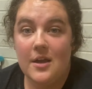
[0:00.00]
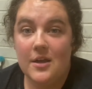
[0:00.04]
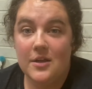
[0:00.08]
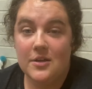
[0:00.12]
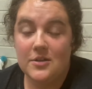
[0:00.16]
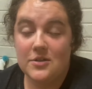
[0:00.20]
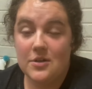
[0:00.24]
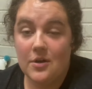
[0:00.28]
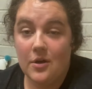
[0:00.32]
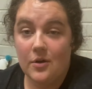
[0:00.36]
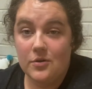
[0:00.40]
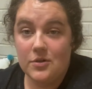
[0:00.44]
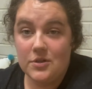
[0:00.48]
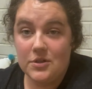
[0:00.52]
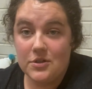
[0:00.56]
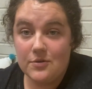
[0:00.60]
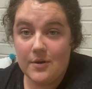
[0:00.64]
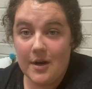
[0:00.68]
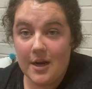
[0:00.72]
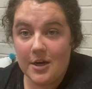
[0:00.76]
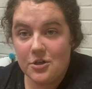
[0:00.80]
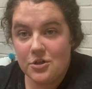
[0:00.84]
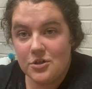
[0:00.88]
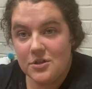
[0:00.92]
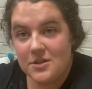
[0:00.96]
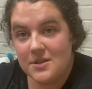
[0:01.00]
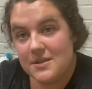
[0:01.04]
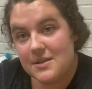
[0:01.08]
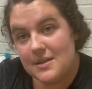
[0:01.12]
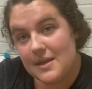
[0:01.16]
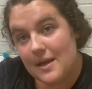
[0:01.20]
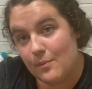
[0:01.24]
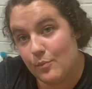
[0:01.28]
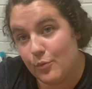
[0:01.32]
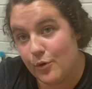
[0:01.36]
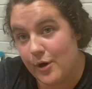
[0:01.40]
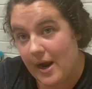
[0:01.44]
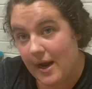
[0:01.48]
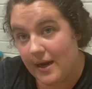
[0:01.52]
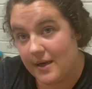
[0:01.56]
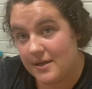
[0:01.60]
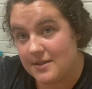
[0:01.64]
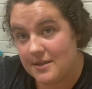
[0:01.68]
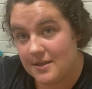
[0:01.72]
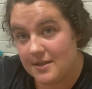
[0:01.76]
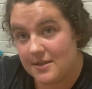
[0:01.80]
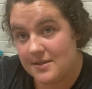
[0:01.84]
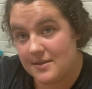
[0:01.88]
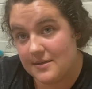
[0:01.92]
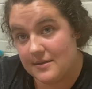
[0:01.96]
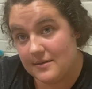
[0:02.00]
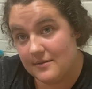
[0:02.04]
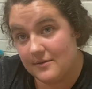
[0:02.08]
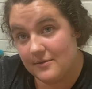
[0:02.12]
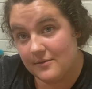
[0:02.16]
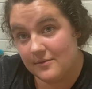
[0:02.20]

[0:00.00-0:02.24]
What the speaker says: So distractions and practice.